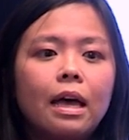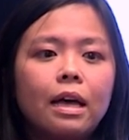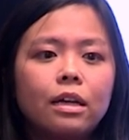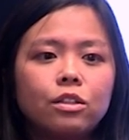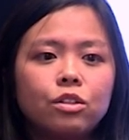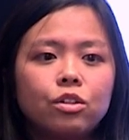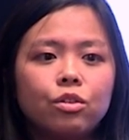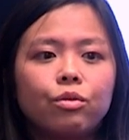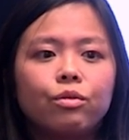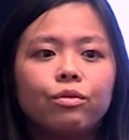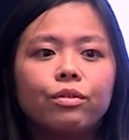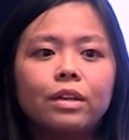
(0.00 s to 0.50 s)
And
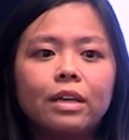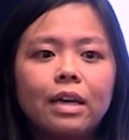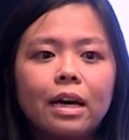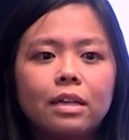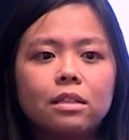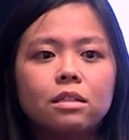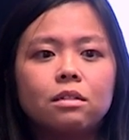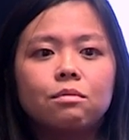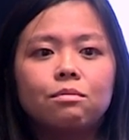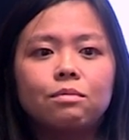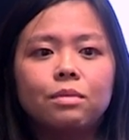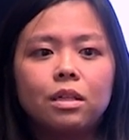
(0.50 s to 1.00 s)
so it really
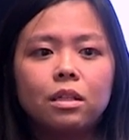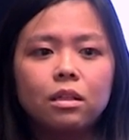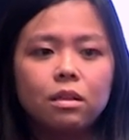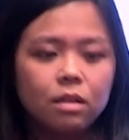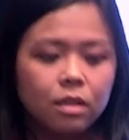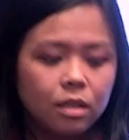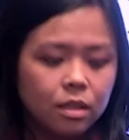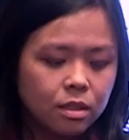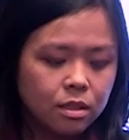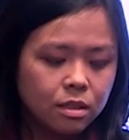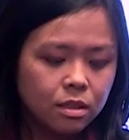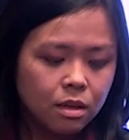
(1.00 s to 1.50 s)
has to meet
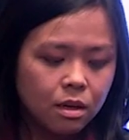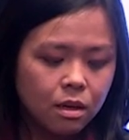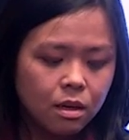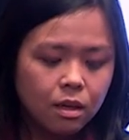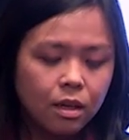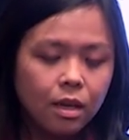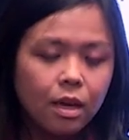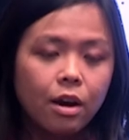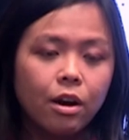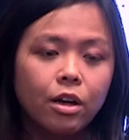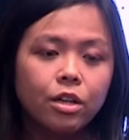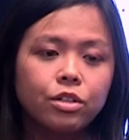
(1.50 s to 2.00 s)
these uh,
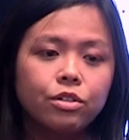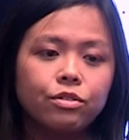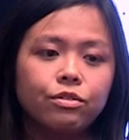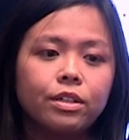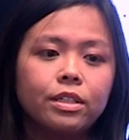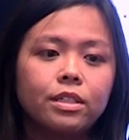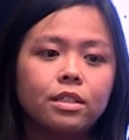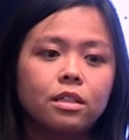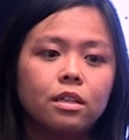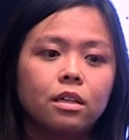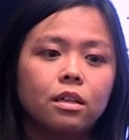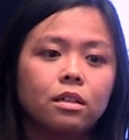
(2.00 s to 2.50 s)

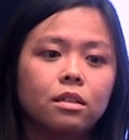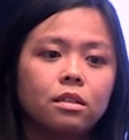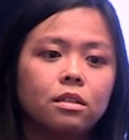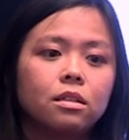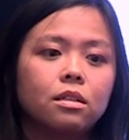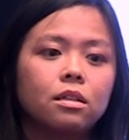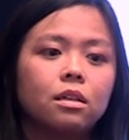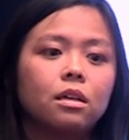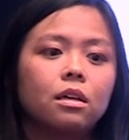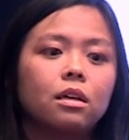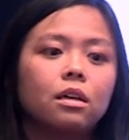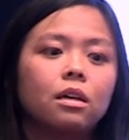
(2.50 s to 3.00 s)
characteristics